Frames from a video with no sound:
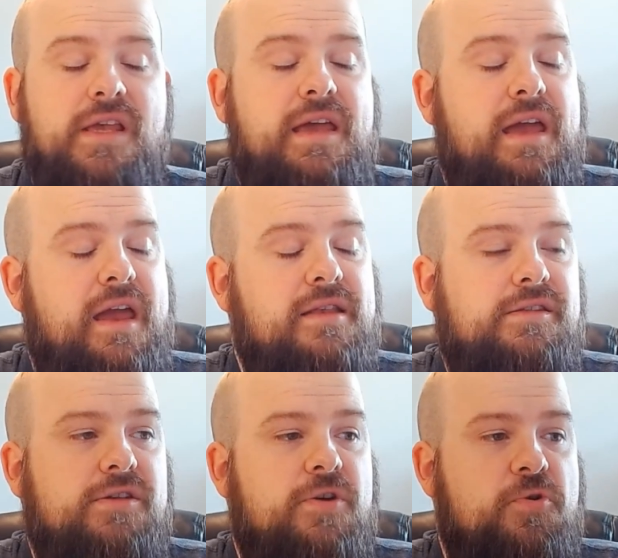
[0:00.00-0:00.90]
And
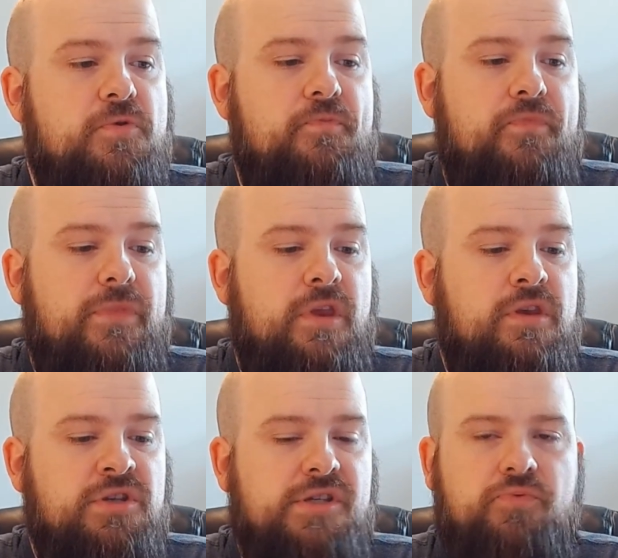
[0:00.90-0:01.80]
so
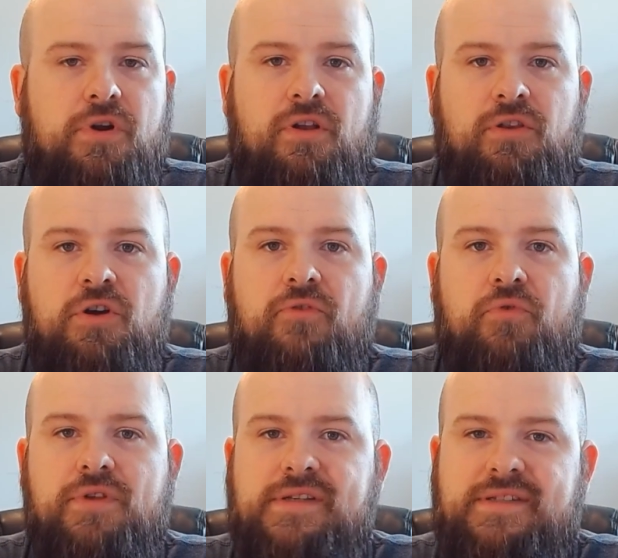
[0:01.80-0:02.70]
you just want to look for
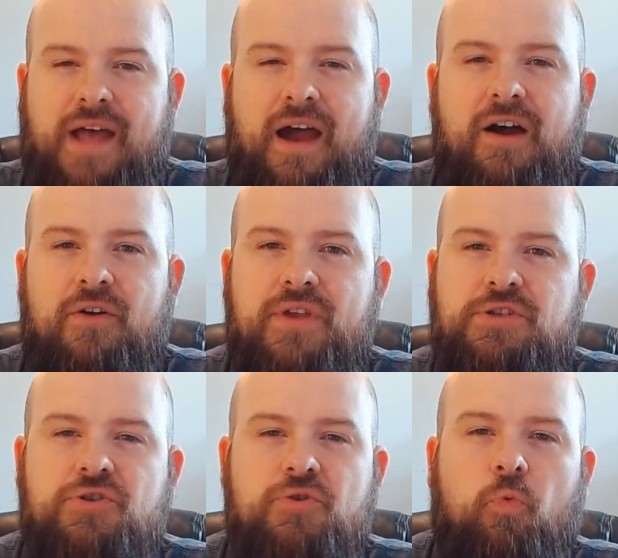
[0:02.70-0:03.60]
the style
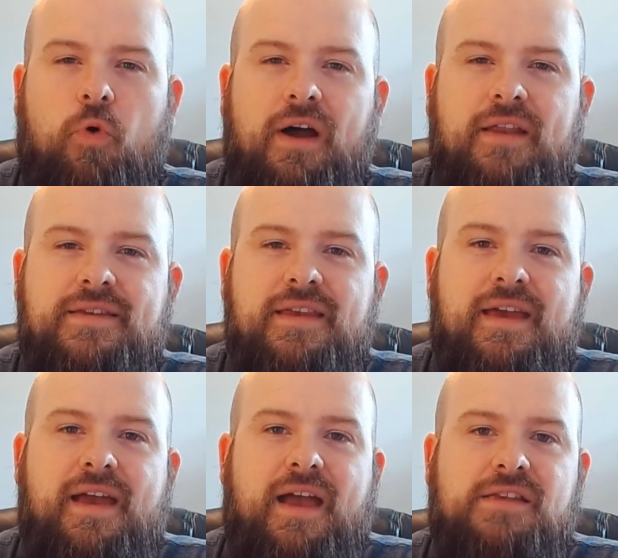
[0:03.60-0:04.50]
that you want,
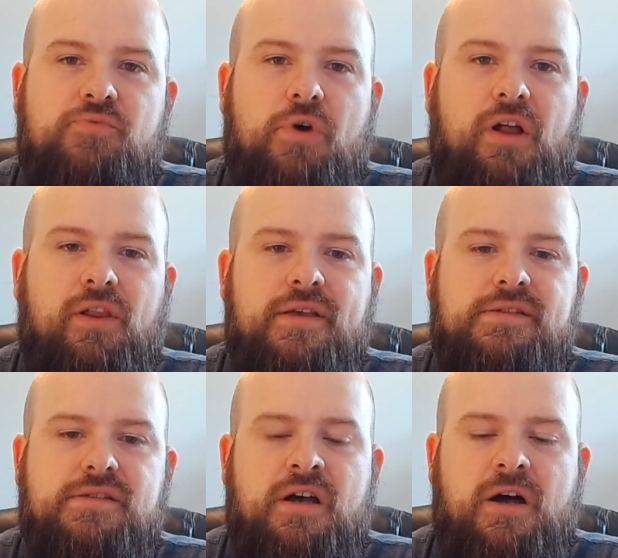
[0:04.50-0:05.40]
as well
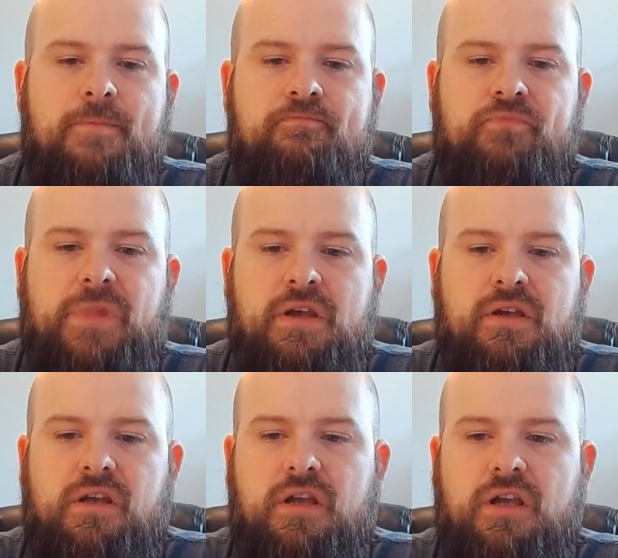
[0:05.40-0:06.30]
as
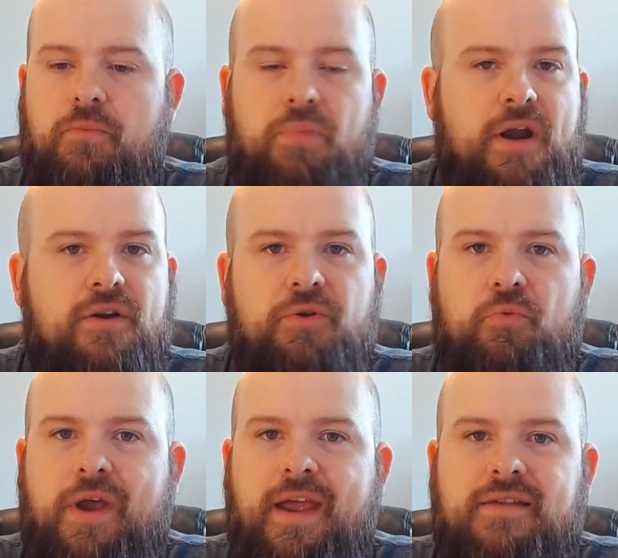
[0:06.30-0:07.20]
compare the
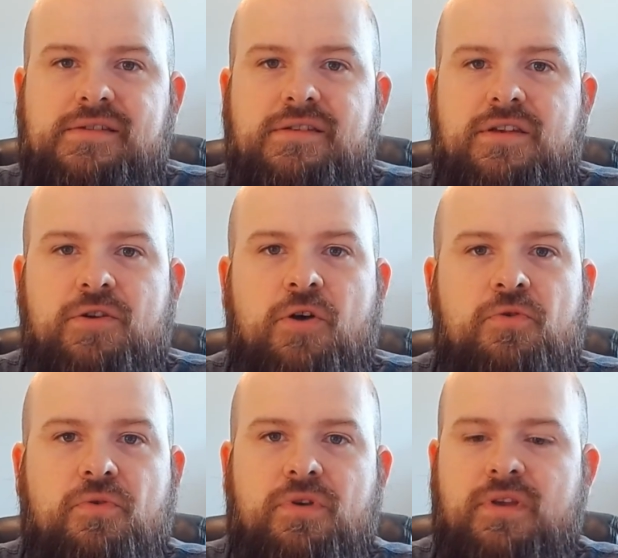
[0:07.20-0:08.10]
rates. You
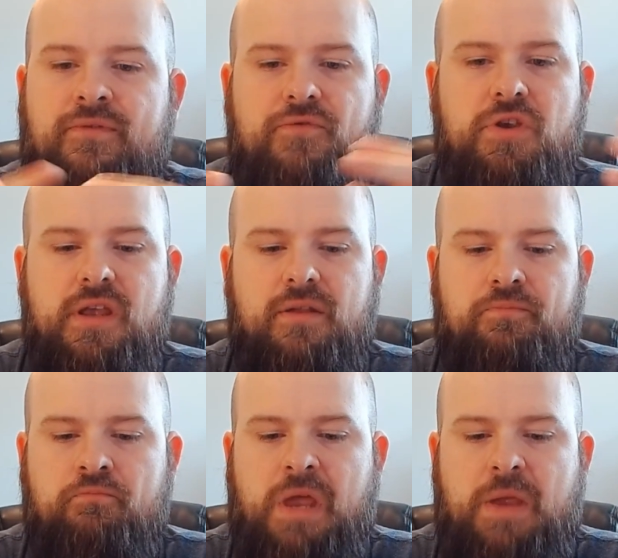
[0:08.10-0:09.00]
know, if you get
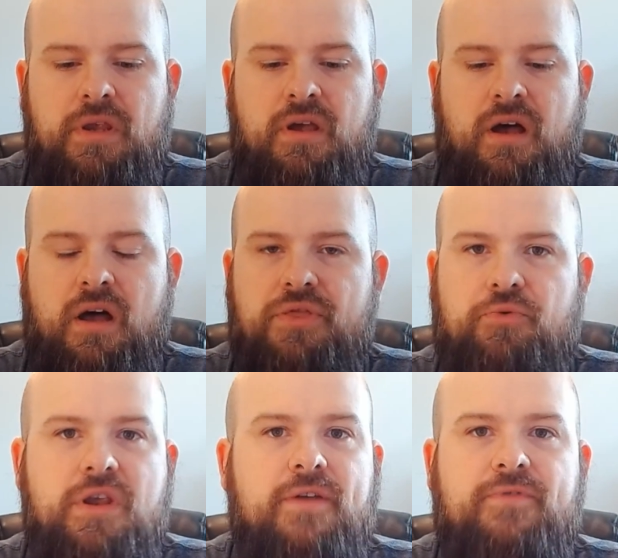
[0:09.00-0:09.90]
maybe
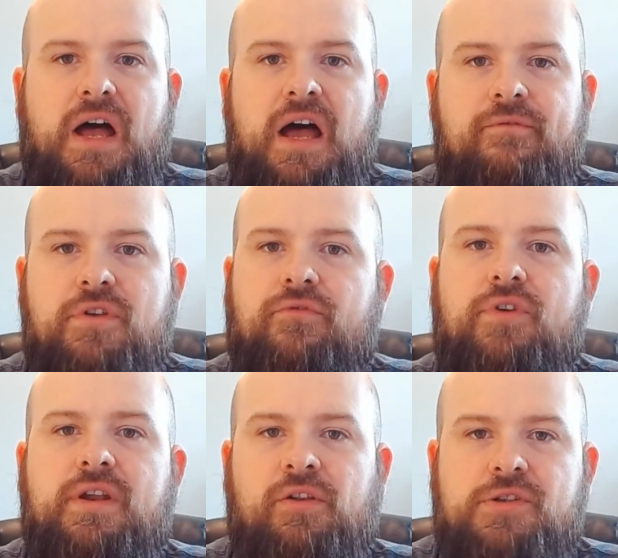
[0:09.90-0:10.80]
3 to 5
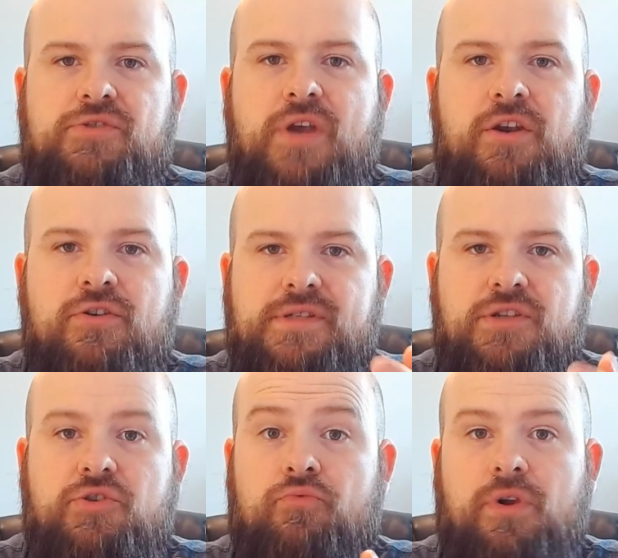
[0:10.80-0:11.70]
different illustrators
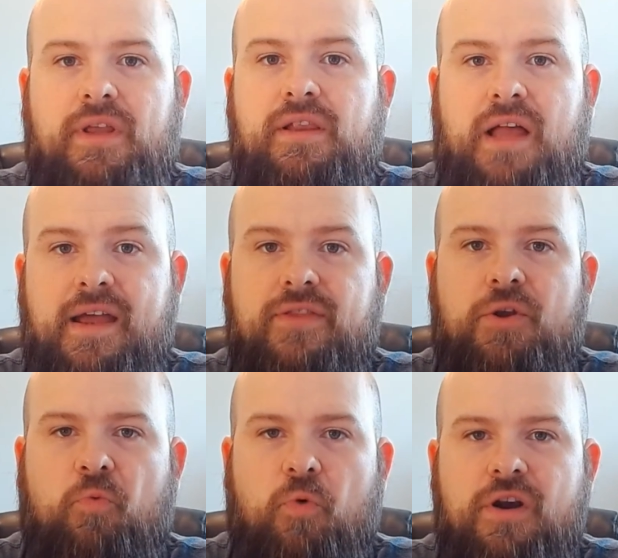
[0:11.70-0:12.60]
that you really like their
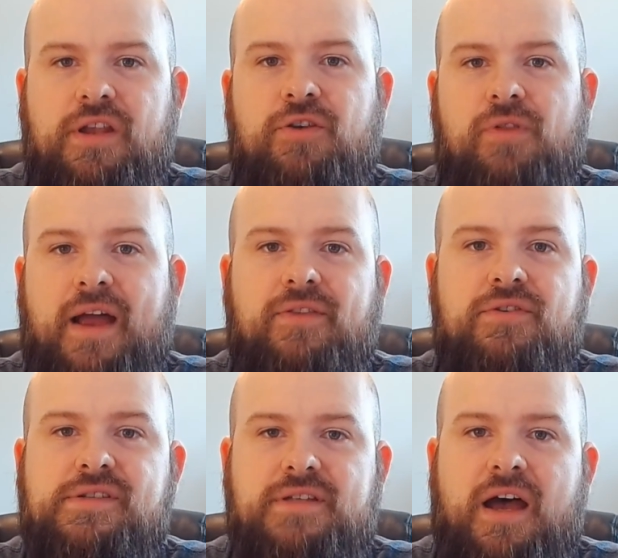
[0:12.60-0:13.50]
work and you like their
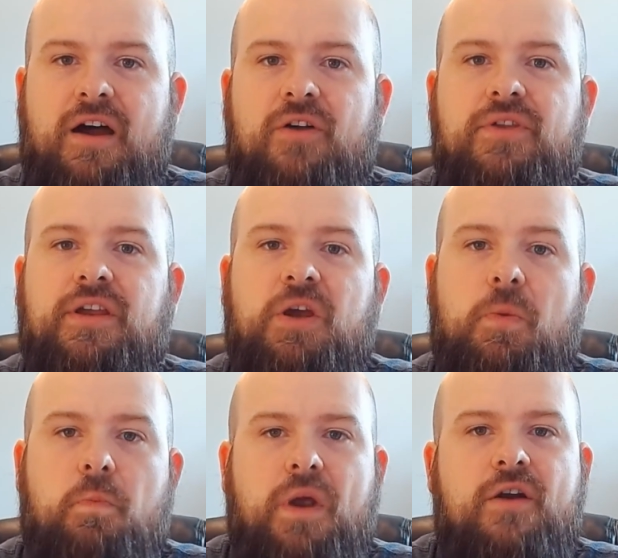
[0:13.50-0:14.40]
style, then
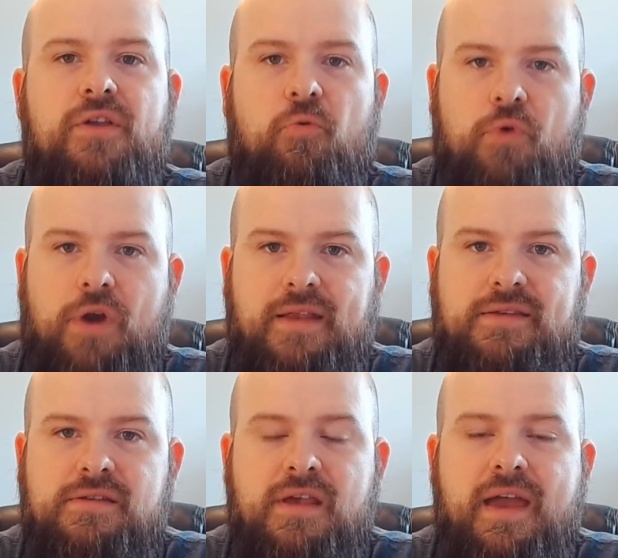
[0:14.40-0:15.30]
compare their
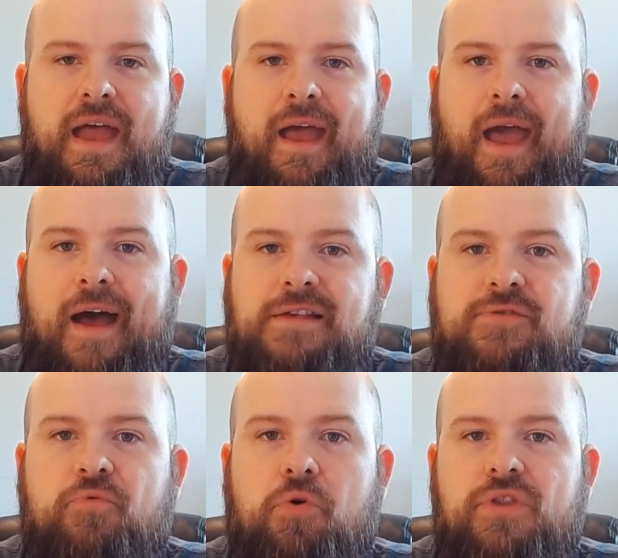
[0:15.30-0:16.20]
rates, ask
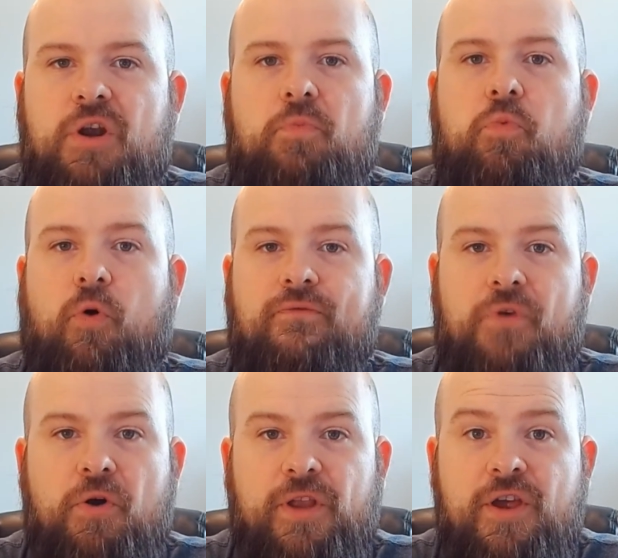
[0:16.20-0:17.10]
for their
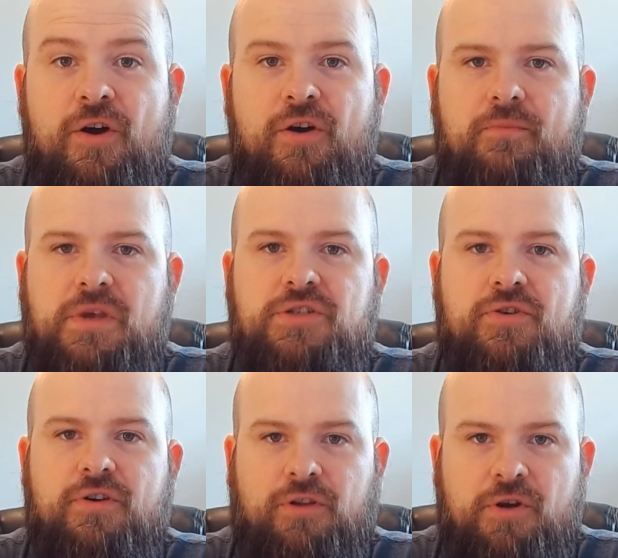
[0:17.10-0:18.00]
portfolio and be sure
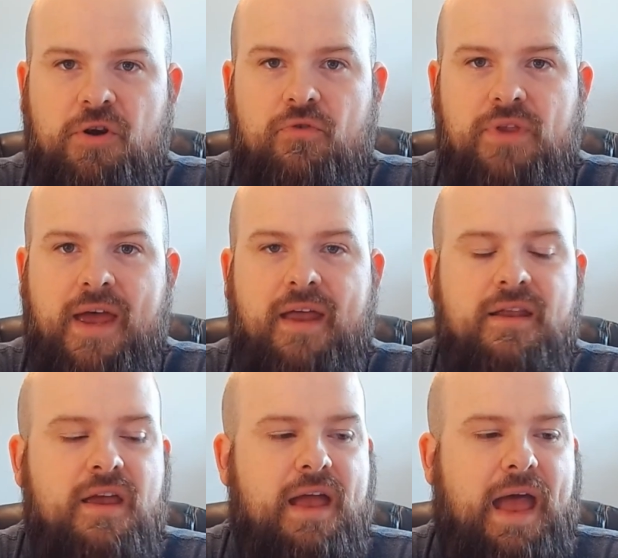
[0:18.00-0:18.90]
to look over that.
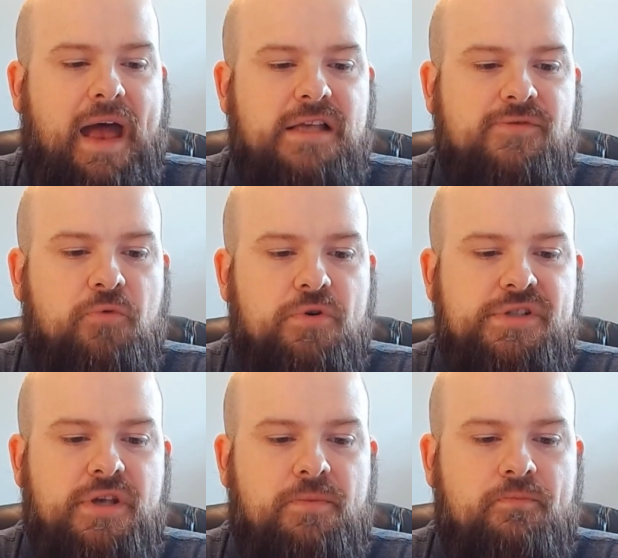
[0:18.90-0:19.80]
Ask for
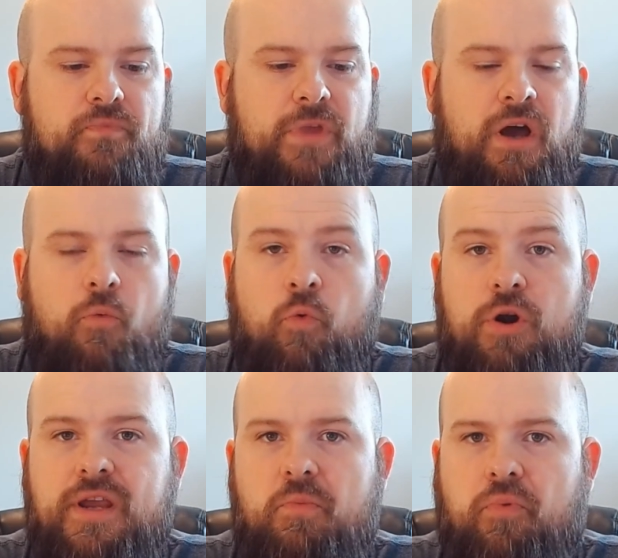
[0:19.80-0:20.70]
some
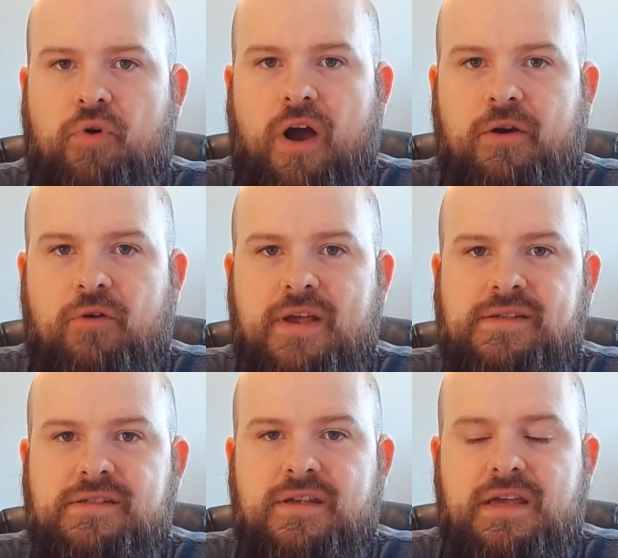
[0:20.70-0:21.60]
work in
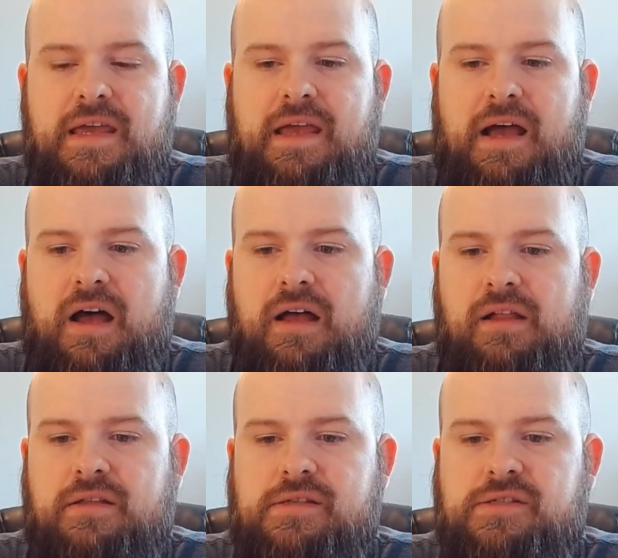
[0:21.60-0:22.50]
progress.
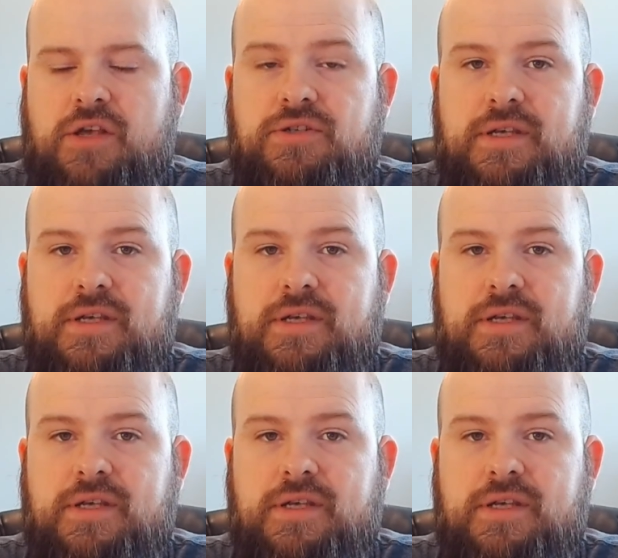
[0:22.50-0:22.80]
such as